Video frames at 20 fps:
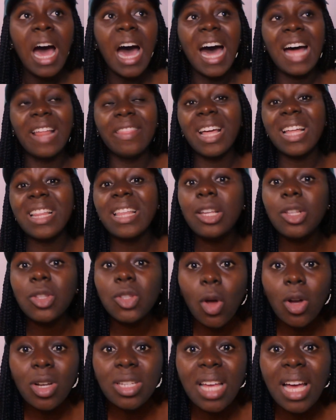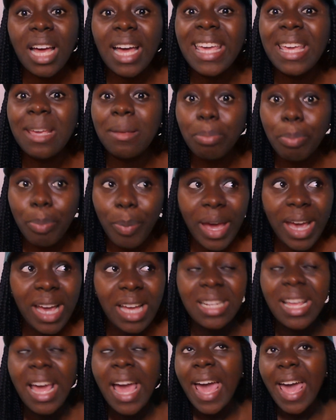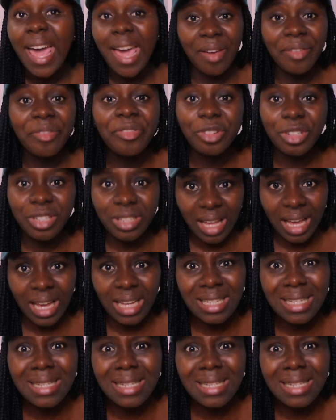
and that he talks her in bed every night.